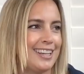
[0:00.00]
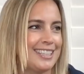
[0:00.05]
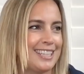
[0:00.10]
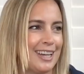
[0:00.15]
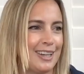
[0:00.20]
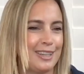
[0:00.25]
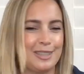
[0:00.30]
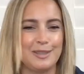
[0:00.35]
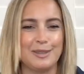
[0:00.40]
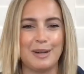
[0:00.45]

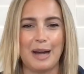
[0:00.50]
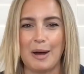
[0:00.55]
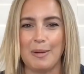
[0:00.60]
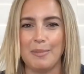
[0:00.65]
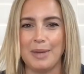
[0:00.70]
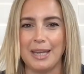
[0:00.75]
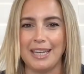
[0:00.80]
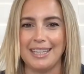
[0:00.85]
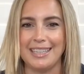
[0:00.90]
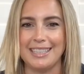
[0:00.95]
tell you how
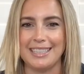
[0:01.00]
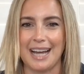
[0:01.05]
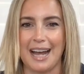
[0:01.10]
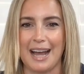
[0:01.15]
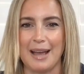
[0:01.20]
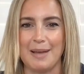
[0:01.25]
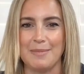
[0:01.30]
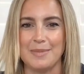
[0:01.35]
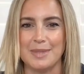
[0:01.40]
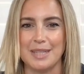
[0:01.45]
many
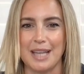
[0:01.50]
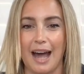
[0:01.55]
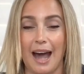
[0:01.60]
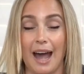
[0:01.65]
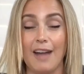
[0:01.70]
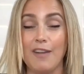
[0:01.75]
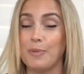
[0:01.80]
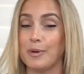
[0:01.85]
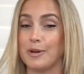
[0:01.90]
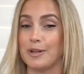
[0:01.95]
times
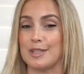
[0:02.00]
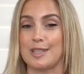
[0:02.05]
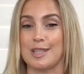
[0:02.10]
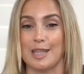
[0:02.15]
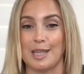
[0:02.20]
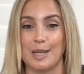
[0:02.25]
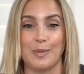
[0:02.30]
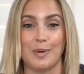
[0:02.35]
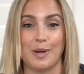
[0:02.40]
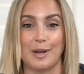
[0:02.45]
I've
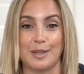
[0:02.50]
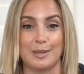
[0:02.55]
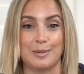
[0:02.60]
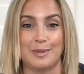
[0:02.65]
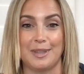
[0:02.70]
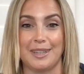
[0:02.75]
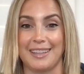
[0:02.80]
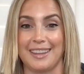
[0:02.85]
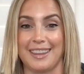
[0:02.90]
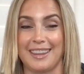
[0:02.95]
personally worked
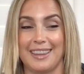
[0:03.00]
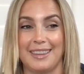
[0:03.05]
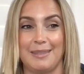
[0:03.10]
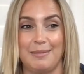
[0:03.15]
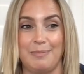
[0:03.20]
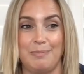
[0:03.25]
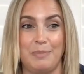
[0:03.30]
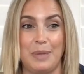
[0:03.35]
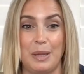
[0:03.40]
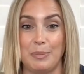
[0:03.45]
with
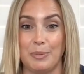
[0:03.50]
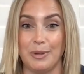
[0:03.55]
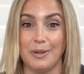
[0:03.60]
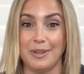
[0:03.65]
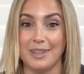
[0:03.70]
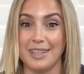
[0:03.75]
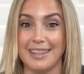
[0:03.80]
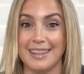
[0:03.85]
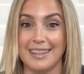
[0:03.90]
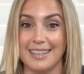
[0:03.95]

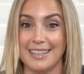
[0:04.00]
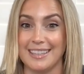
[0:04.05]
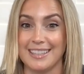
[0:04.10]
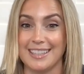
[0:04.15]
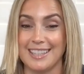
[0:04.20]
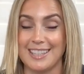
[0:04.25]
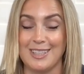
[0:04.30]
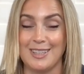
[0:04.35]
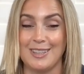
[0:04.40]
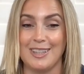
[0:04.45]
people in the
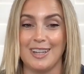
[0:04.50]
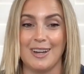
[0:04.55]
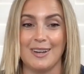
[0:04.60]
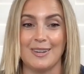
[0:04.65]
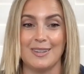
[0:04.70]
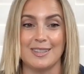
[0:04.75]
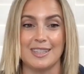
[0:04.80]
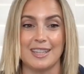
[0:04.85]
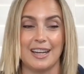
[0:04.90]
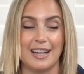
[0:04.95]

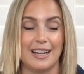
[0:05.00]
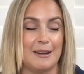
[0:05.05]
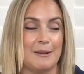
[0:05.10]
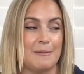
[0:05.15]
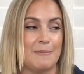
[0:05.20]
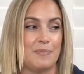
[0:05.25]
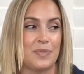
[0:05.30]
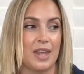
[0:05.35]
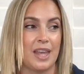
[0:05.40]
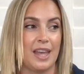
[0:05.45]
studios,
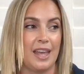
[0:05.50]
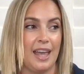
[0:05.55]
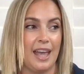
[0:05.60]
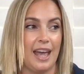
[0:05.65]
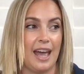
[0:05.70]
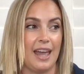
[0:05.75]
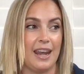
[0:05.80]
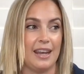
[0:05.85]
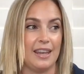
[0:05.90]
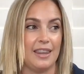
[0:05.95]
and
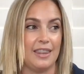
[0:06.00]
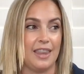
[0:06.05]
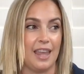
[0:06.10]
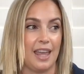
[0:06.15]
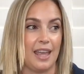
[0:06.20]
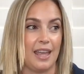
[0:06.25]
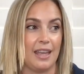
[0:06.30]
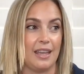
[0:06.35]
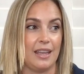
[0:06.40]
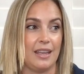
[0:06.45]

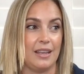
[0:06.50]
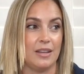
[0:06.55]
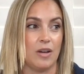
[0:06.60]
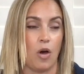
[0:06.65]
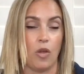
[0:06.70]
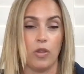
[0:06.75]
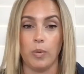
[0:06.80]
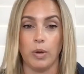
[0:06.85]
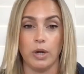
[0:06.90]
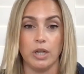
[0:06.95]

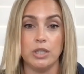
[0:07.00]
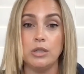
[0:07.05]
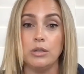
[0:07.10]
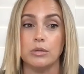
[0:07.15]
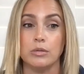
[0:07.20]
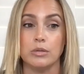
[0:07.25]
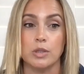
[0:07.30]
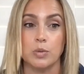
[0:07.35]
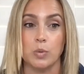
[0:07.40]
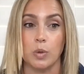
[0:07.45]
all they want to
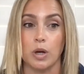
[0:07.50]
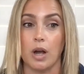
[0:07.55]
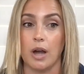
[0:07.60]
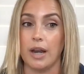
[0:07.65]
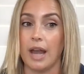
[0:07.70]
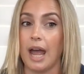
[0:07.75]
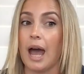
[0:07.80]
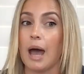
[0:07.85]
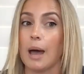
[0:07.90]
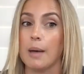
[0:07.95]
do is work
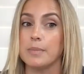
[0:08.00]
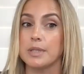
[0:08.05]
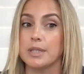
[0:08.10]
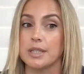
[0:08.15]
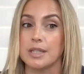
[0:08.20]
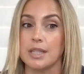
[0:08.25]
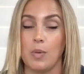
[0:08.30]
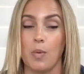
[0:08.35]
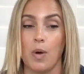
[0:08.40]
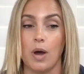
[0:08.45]
on abs
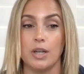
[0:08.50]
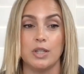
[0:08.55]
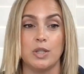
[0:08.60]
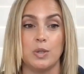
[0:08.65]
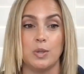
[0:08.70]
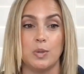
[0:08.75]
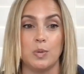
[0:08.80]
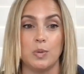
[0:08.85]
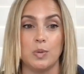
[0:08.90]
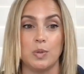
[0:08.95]
because they want
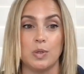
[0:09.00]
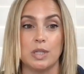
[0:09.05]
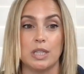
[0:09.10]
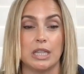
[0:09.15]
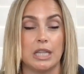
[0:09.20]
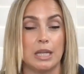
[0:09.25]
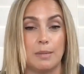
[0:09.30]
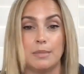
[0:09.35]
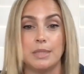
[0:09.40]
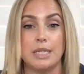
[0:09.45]
to
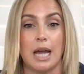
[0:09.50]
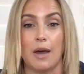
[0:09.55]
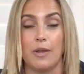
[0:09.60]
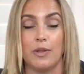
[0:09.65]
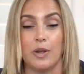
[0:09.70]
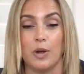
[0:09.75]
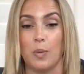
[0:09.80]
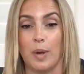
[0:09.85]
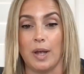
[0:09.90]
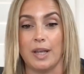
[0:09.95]
slim
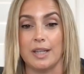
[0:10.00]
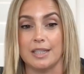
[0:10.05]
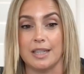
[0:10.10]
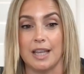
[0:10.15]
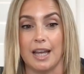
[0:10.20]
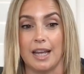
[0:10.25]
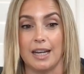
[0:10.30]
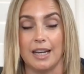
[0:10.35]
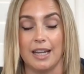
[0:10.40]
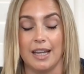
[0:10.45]
down their
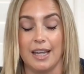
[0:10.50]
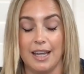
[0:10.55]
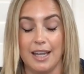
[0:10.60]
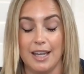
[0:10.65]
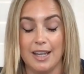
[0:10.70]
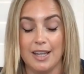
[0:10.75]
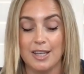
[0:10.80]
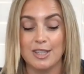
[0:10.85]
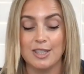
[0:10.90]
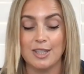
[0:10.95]
waistline.
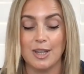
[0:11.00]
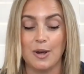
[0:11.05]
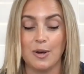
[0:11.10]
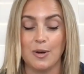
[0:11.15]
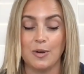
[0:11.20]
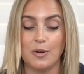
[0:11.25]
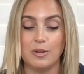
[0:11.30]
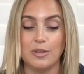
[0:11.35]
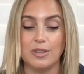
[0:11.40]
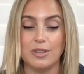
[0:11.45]

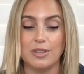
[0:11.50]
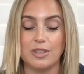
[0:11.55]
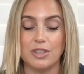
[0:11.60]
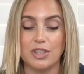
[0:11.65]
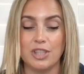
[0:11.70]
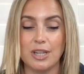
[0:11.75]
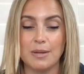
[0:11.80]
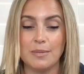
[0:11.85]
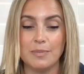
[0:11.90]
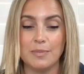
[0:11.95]
So,
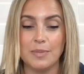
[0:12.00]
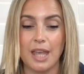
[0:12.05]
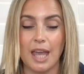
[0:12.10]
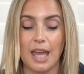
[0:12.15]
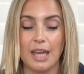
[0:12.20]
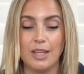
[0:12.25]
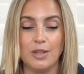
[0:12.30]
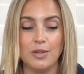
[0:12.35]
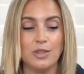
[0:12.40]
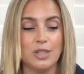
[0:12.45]
Jim,
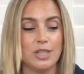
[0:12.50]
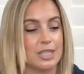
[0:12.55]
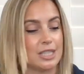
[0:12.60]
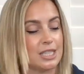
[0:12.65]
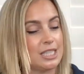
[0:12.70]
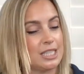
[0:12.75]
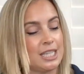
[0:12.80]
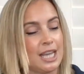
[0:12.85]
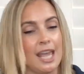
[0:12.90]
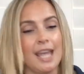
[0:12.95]
can you
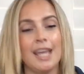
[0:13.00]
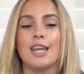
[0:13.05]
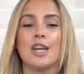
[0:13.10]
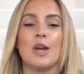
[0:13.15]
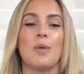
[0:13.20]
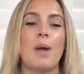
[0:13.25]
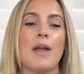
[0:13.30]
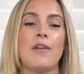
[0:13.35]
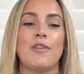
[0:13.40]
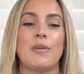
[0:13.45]
just take it
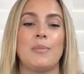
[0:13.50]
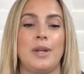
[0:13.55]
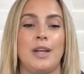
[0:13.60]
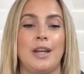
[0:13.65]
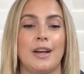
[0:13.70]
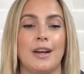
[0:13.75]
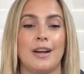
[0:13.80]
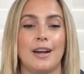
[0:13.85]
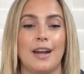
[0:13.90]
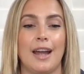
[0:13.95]
away from
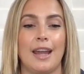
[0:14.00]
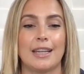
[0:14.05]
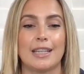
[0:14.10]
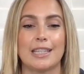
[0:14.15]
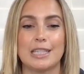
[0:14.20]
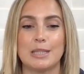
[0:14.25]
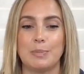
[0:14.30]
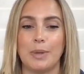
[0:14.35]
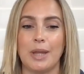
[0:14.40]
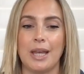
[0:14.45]
here and
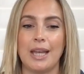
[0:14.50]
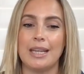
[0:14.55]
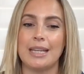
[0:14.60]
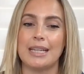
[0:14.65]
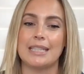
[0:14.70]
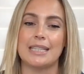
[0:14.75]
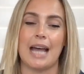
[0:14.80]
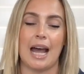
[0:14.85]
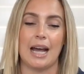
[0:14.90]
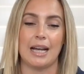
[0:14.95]
explain
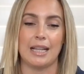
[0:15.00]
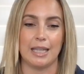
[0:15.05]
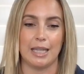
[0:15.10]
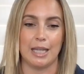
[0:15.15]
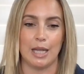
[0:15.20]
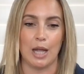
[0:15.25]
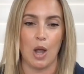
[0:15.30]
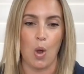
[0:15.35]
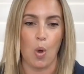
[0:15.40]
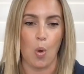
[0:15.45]

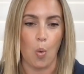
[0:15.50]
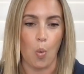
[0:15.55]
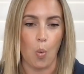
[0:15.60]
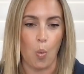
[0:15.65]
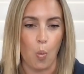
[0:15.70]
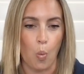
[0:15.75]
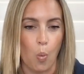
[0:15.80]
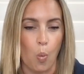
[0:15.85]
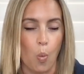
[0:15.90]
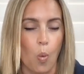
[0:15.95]
exactly
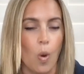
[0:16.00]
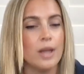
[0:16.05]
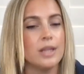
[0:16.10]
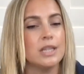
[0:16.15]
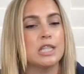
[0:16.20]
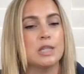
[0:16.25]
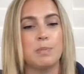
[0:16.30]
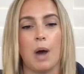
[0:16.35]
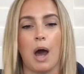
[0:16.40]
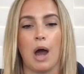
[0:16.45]

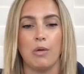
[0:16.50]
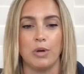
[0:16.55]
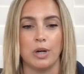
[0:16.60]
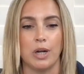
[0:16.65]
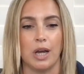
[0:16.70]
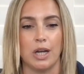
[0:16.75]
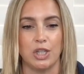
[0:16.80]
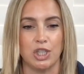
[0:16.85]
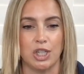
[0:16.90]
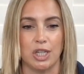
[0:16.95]
what spot
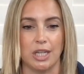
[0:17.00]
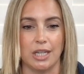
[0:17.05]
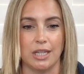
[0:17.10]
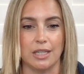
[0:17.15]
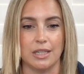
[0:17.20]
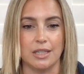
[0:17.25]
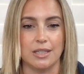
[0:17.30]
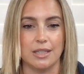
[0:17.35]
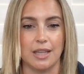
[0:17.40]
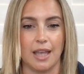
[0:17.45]
reduction
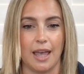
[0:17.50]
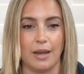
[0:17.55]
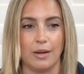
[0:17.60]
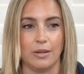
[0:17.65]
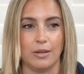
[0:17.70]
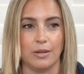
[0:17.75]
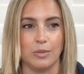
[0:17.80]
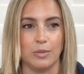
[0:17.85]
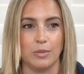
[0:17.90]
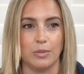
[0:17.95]
is
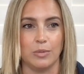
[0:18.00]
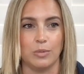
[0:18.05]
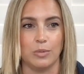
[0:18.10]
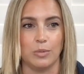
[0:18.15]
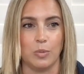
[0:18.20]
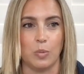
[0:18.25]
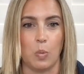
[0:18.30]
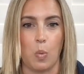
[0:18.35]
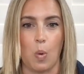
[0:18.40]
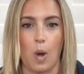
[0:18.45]
and
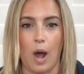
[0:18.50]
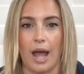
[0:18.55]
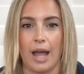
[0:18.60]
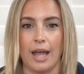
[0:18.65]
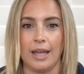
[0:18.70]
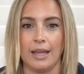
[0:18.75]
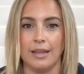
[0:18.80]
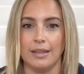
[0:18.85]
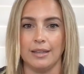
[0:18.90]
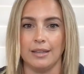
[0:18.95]

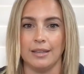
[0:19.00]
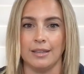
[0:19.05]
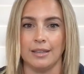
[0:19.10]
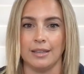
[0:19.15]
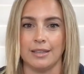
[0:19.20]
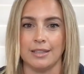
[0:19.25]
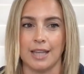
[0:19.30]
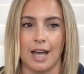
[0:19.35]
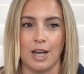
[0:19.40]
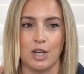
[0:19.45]
why
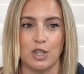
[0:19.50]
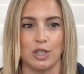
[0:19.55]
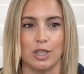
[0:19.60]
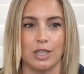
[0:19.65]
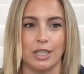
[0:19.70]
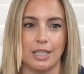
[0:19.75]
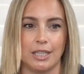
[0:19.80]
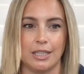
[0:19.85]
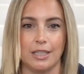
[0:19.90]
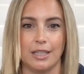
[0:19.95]
it's
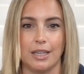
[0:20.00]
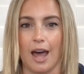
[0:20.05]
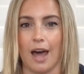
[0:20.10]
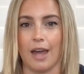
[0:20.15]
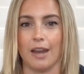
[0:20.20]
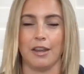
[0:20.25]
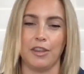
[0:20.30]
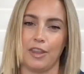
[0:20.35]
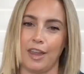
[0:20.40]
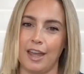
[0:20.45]
actually
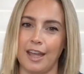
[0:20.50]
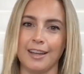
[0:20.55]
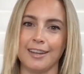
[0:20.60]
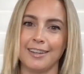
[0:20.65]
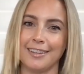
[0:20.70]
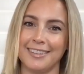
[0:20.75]
not a thing?